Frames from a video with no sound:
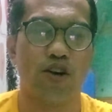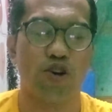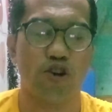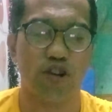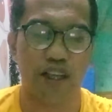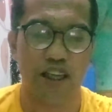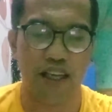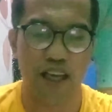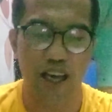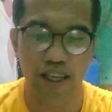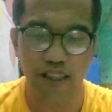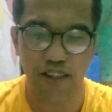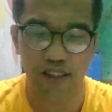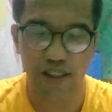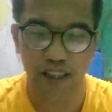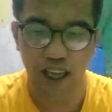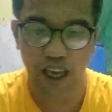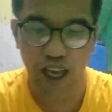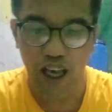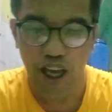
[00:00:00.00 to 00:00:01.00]
Okay
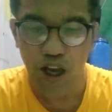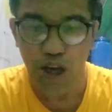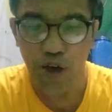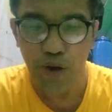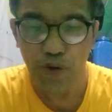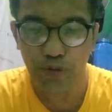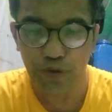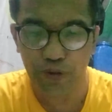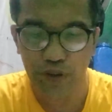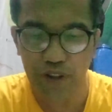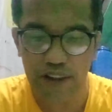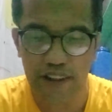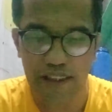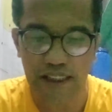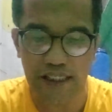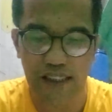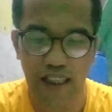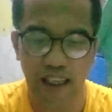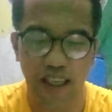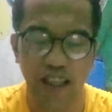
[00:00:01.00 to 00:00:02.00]
guys, first
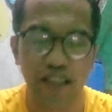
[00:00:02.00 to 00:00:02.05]
is